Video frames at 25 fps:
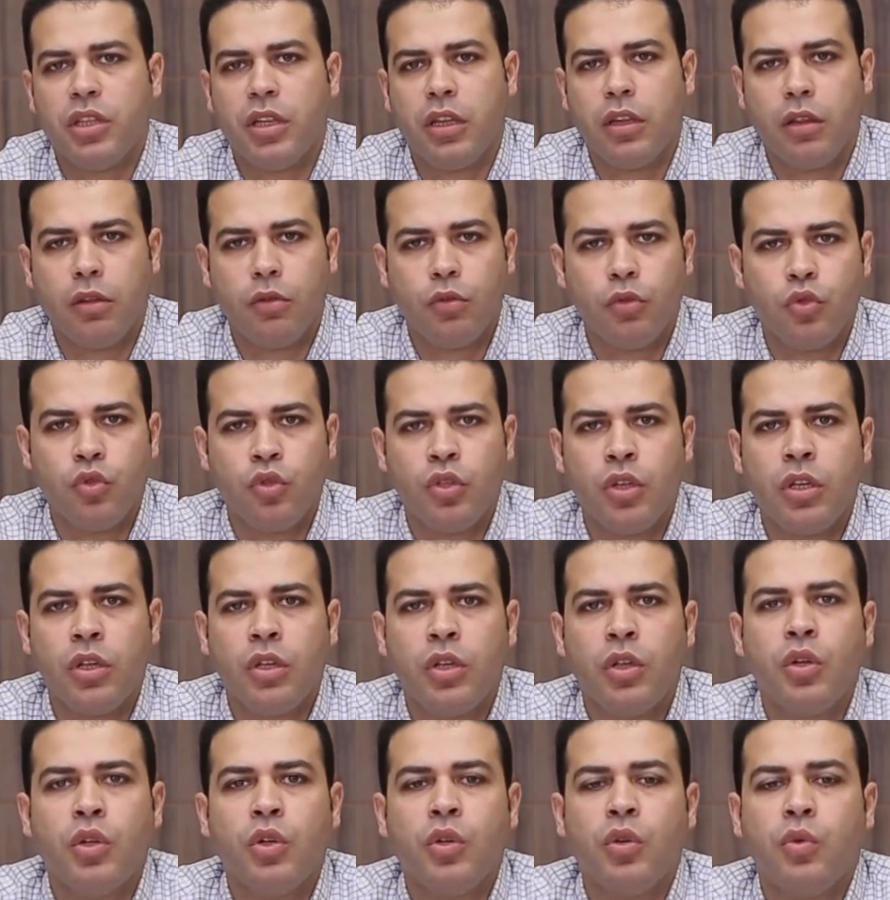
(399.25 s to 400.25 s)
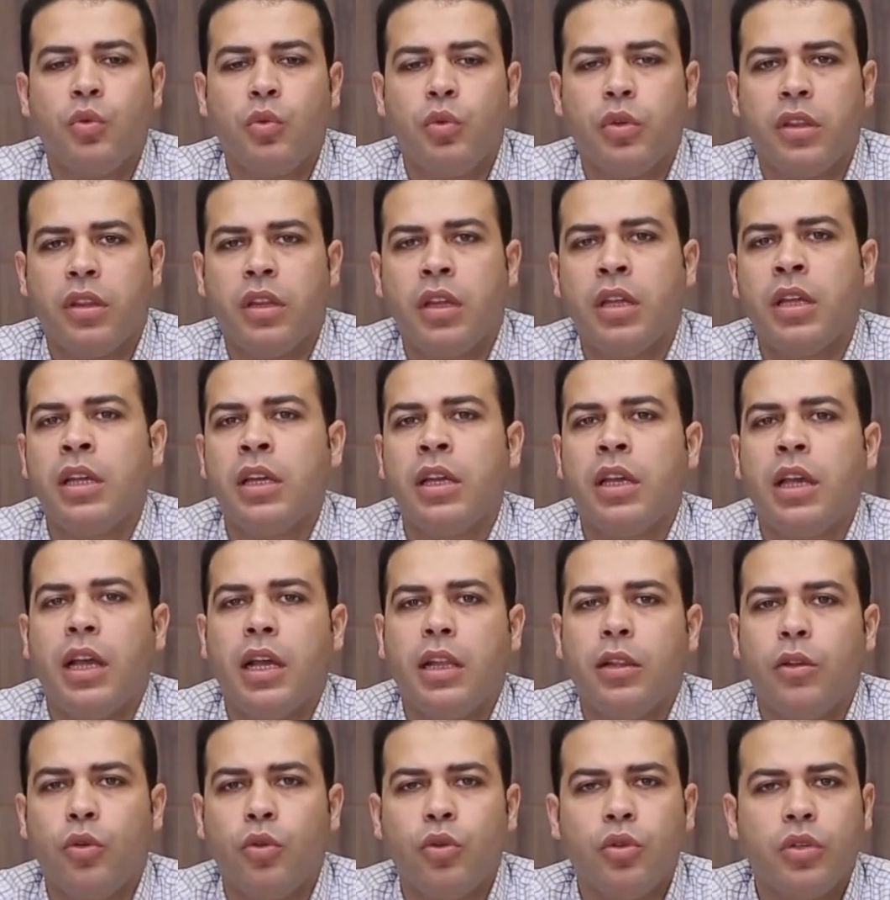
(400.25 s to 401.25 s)
and those with a
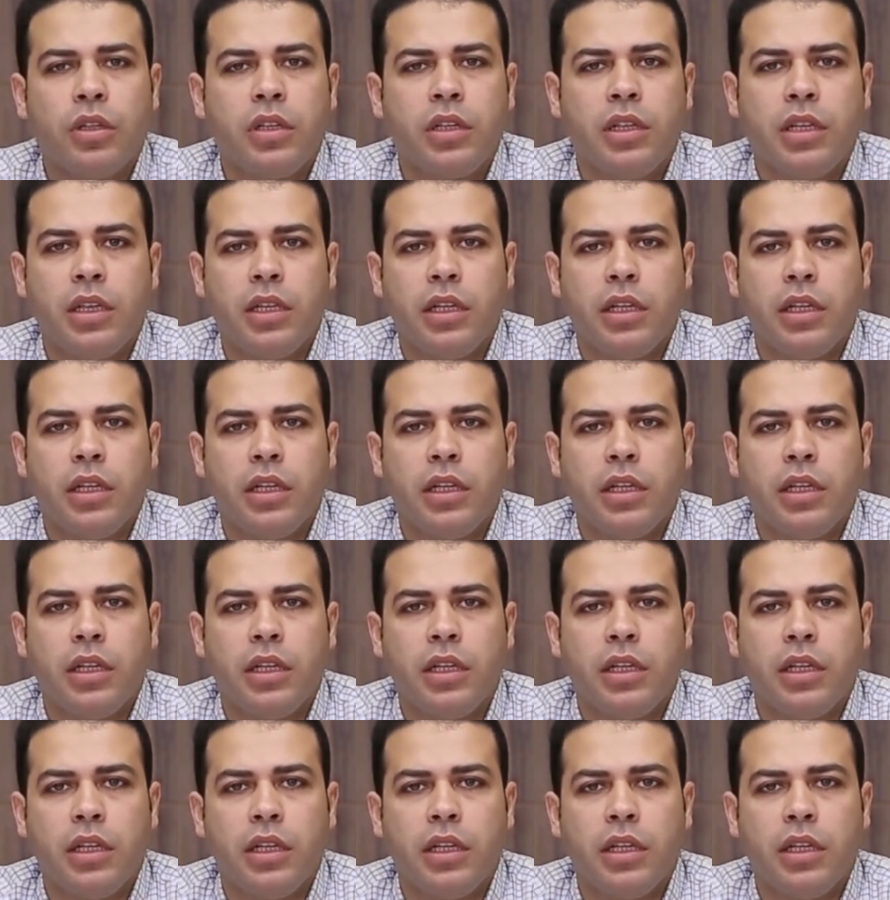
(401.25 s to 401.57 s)
long